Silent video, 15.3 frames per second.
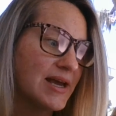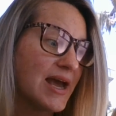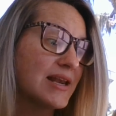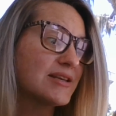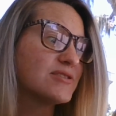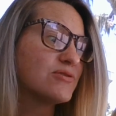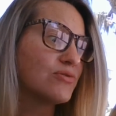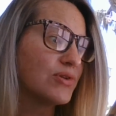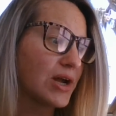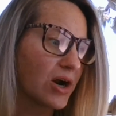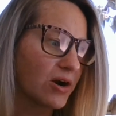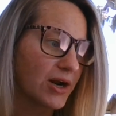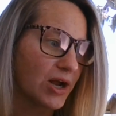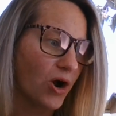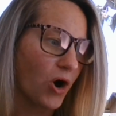"It is
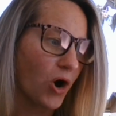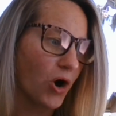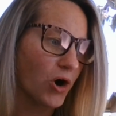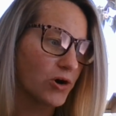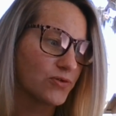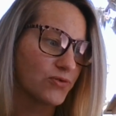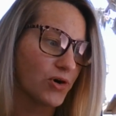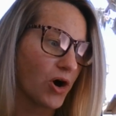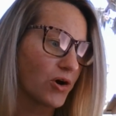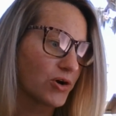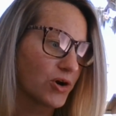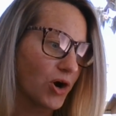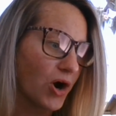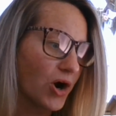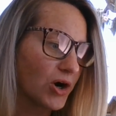very hard for our
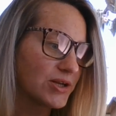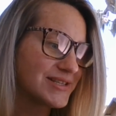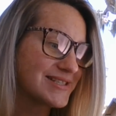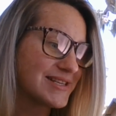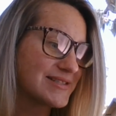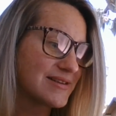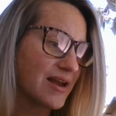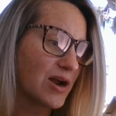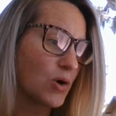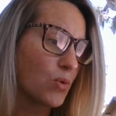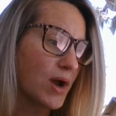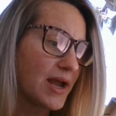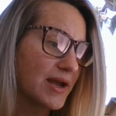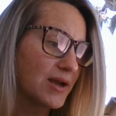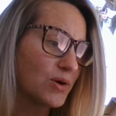guards to stay
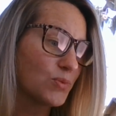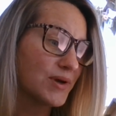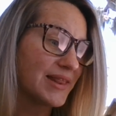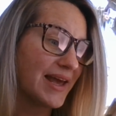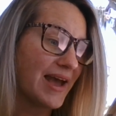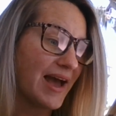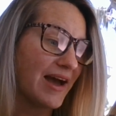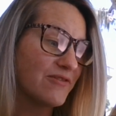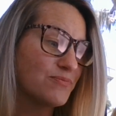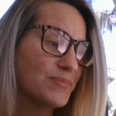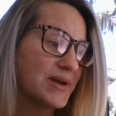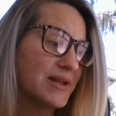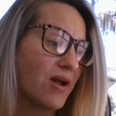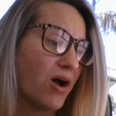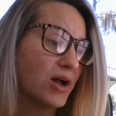awake when they have
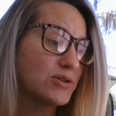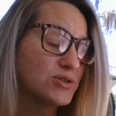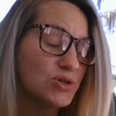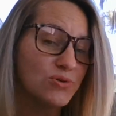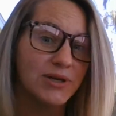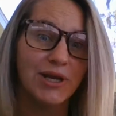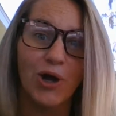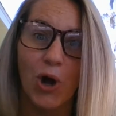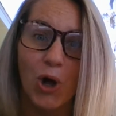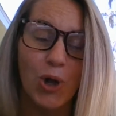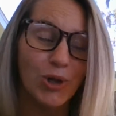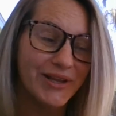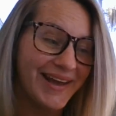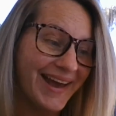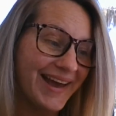been on duty
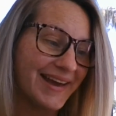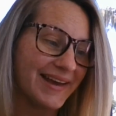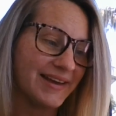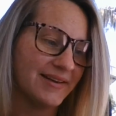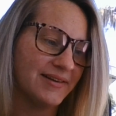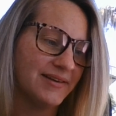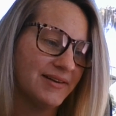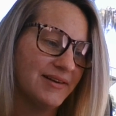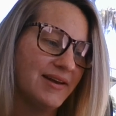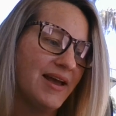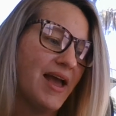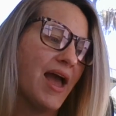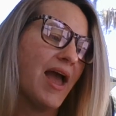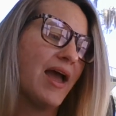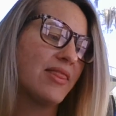all day.
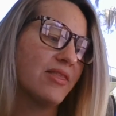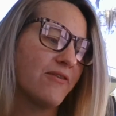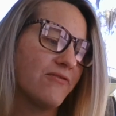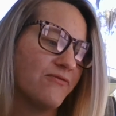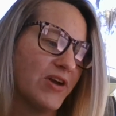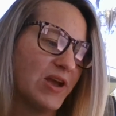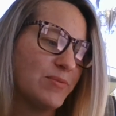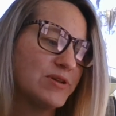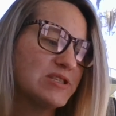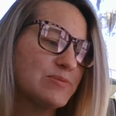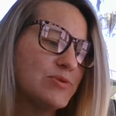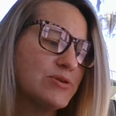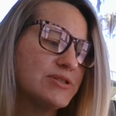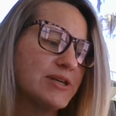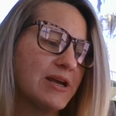And the famous
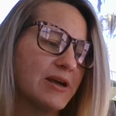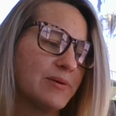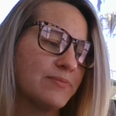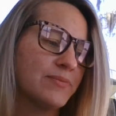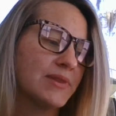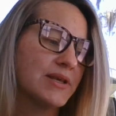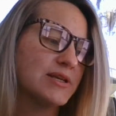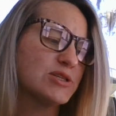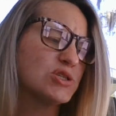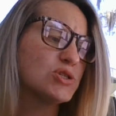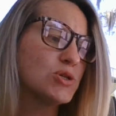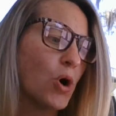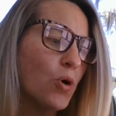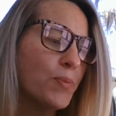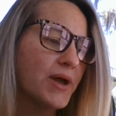museum is
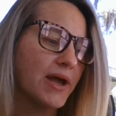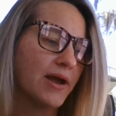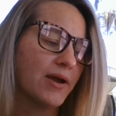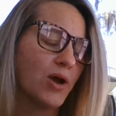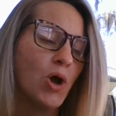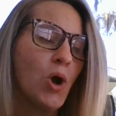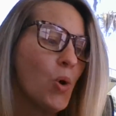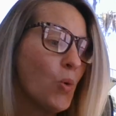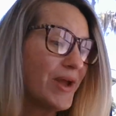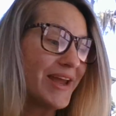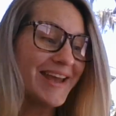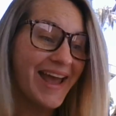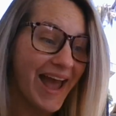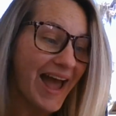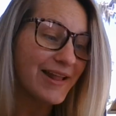so big we
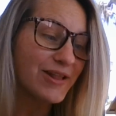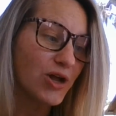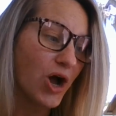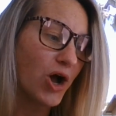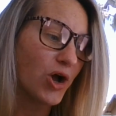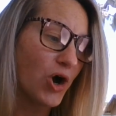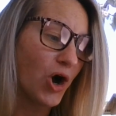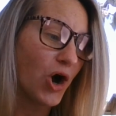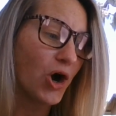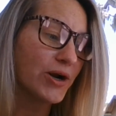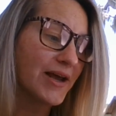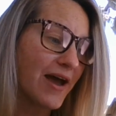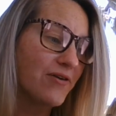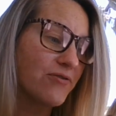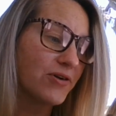cannot
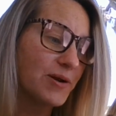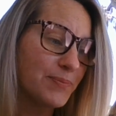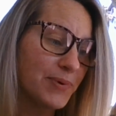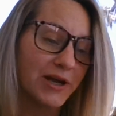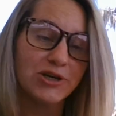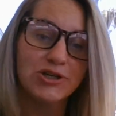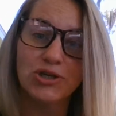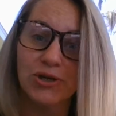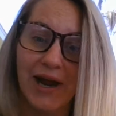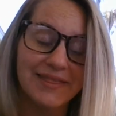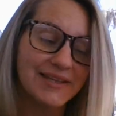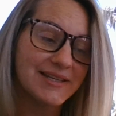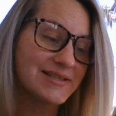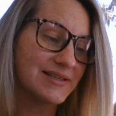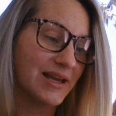guard every picture at
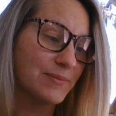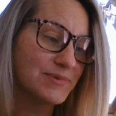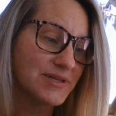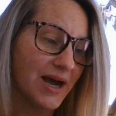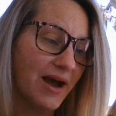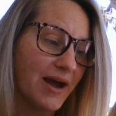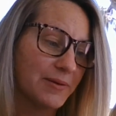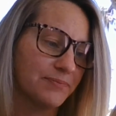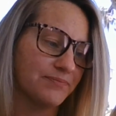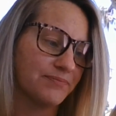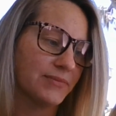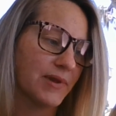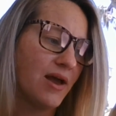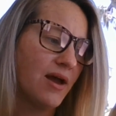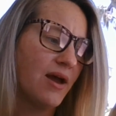the same time.
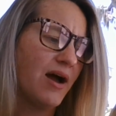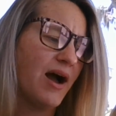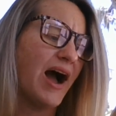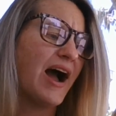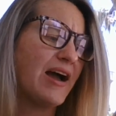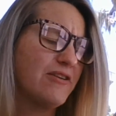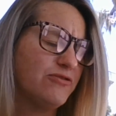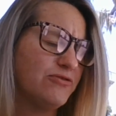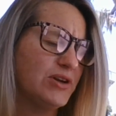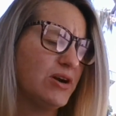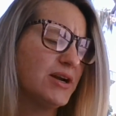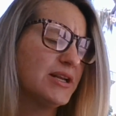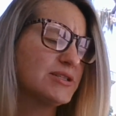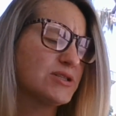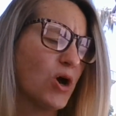I fear
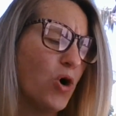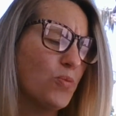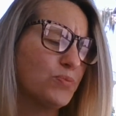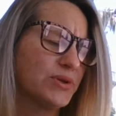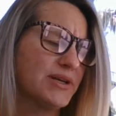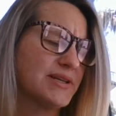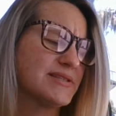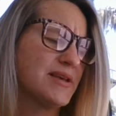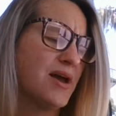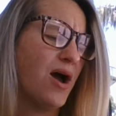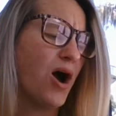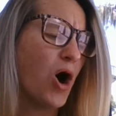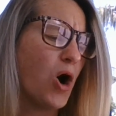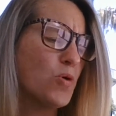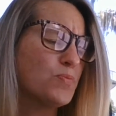it is hopeless,
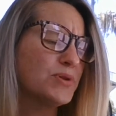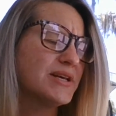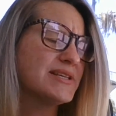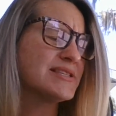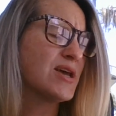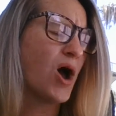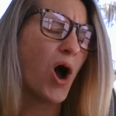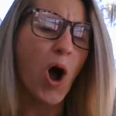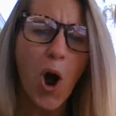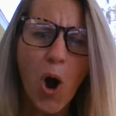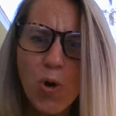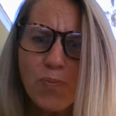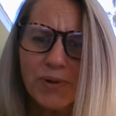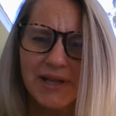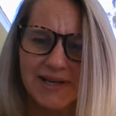hopeless,
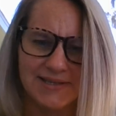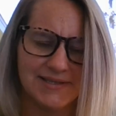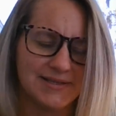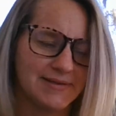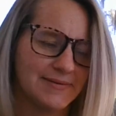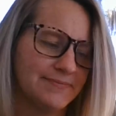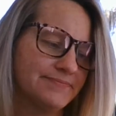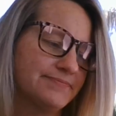hopeless."